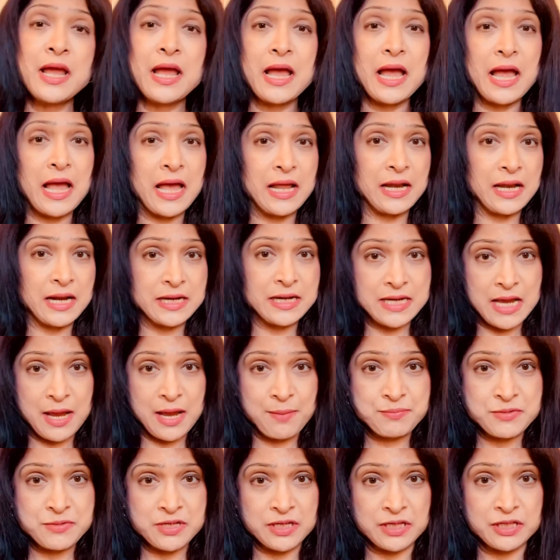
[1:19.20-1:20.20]
and
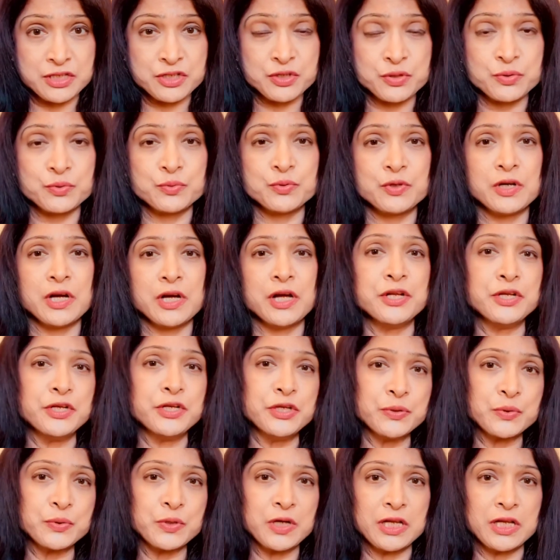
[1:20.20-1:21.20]
adapting to a
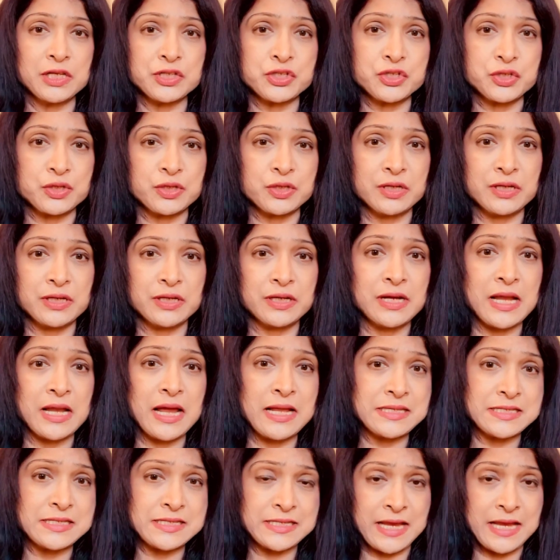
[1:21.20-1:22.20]
new cultural
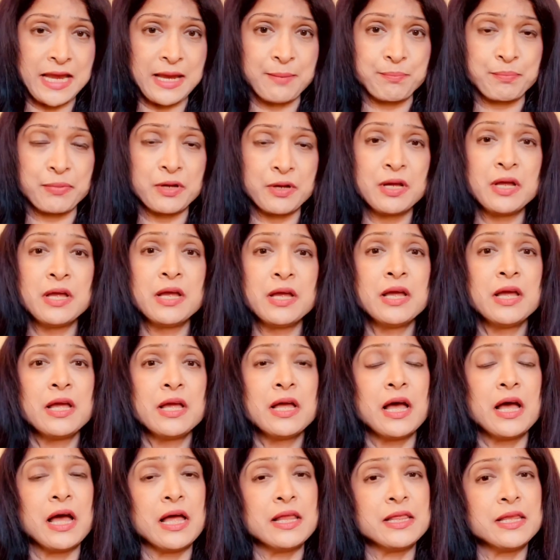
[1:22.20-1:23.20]
landscape.
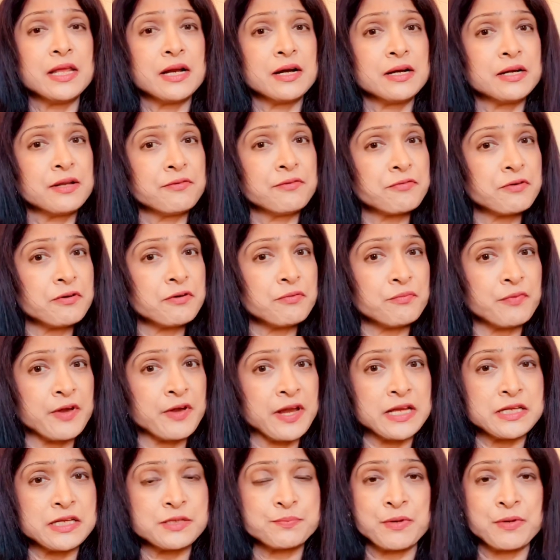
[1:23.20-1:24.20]
And there are different
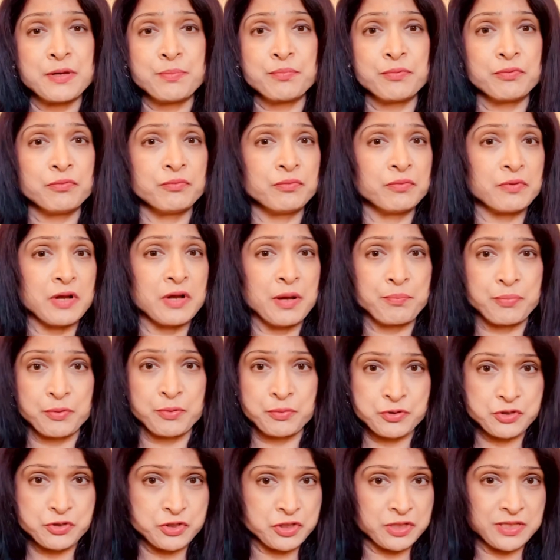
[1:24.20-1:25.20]
ways people
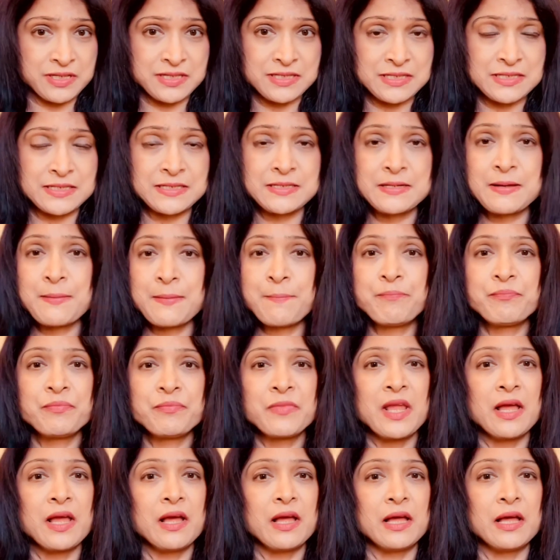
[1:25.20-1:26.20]
approach this.
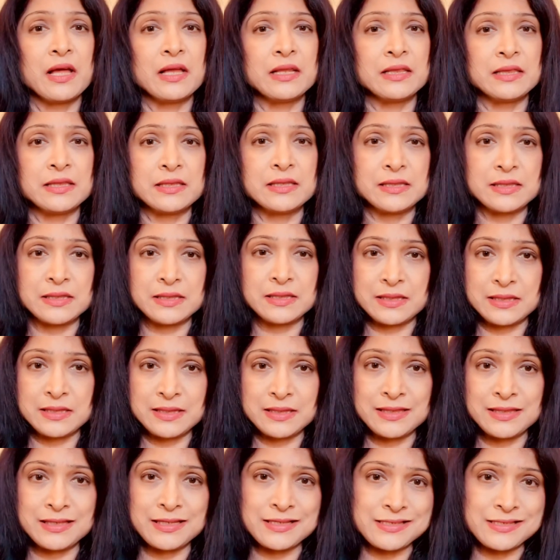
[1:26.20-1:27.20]

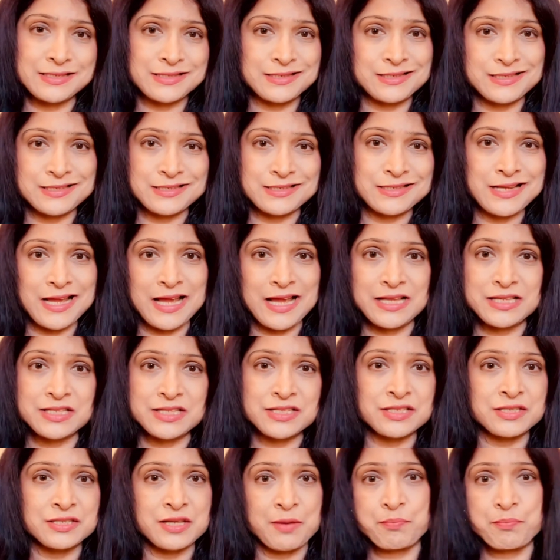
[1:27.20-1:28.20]
This
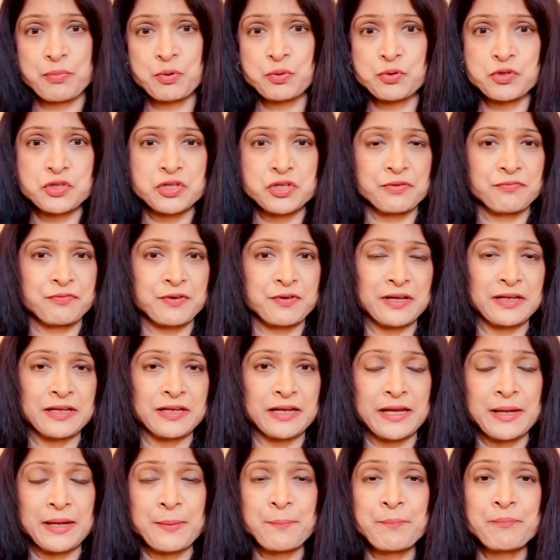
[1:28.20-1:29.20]
dance is approached
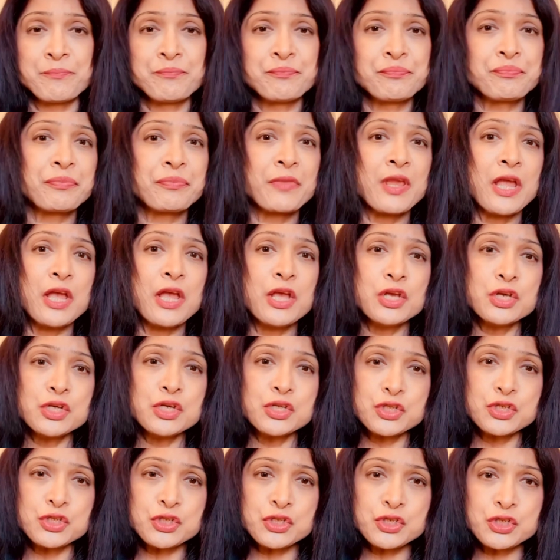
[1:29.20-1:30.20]
differently.
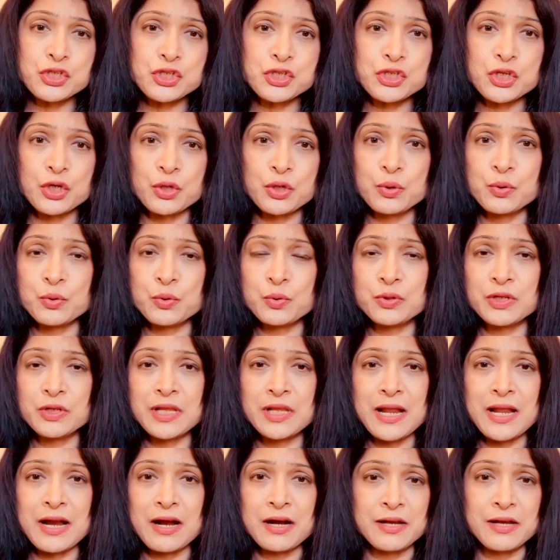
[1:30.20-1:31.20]
So
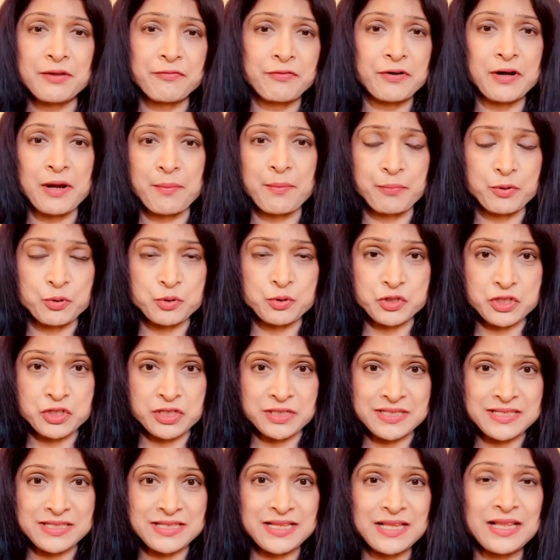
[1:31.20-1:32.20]
there are different
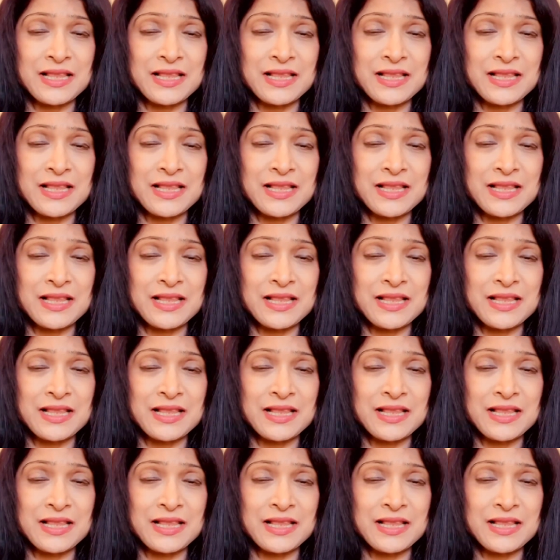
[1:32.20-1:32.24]
approaches.